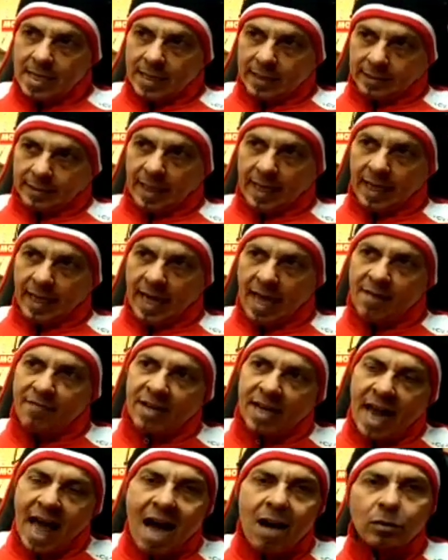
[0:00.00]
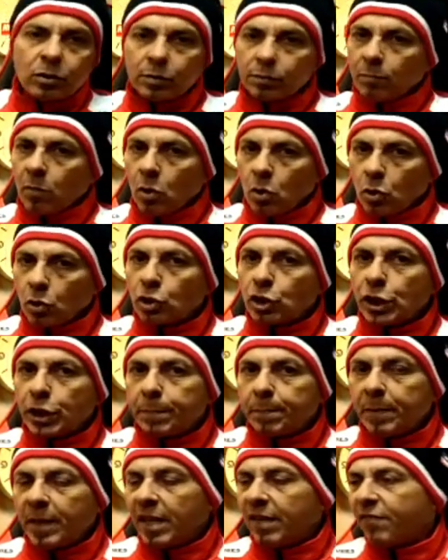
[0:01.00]
they level out
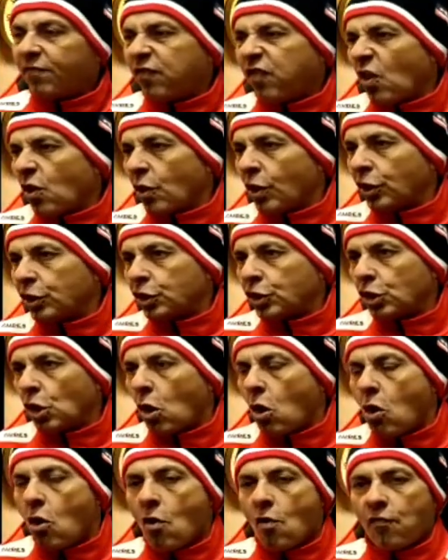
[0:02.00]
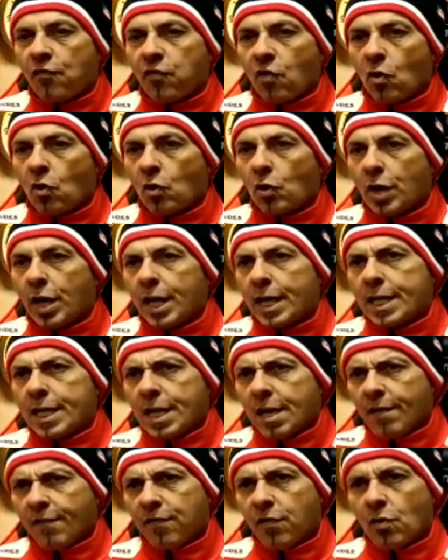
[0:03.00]
MotoGP for the show, for
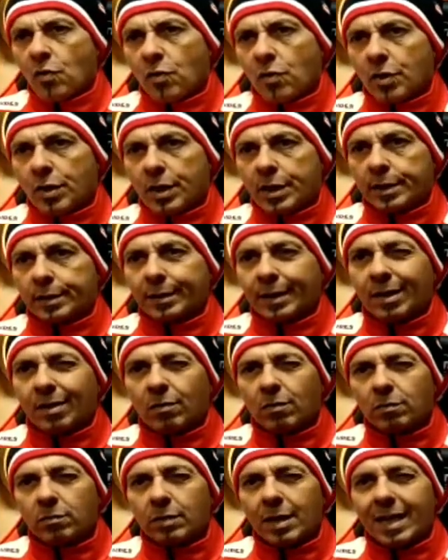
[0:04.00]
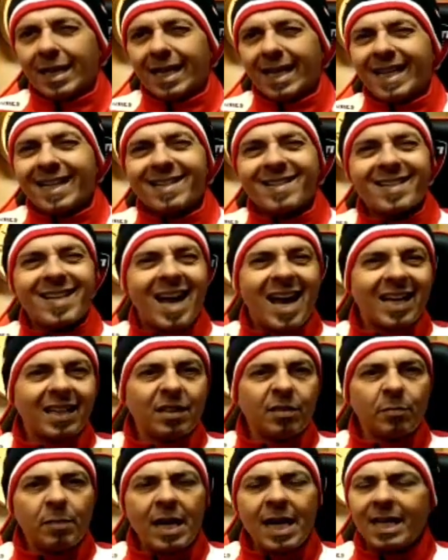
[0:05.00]
the
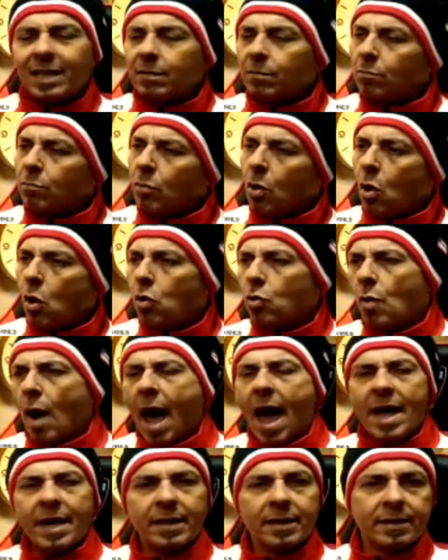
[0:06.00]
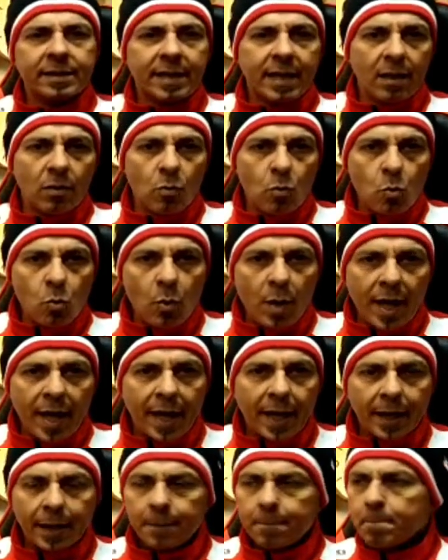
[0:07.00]
excitement. More riders can
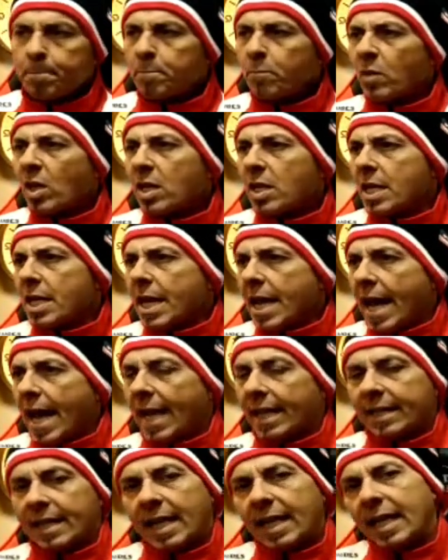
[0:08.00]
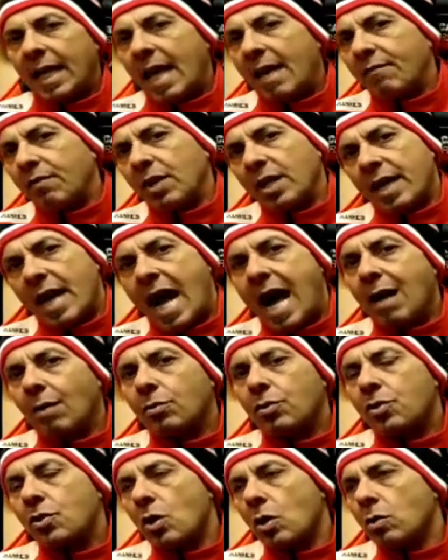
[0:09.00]
win. And they level it out.
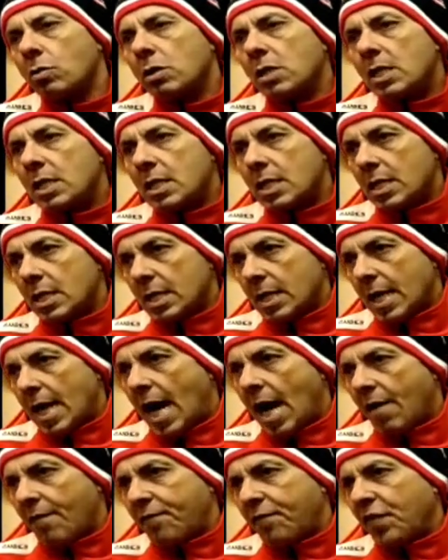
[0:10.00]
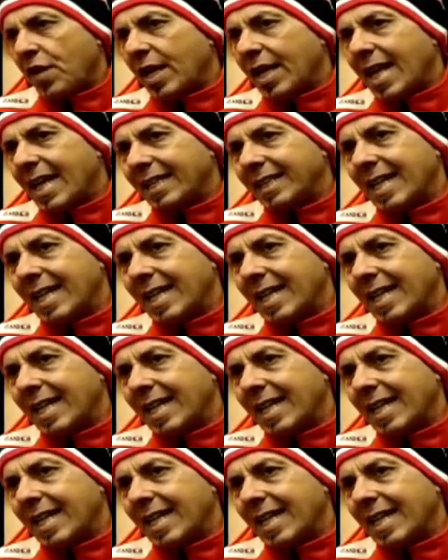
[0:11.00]
So I feel like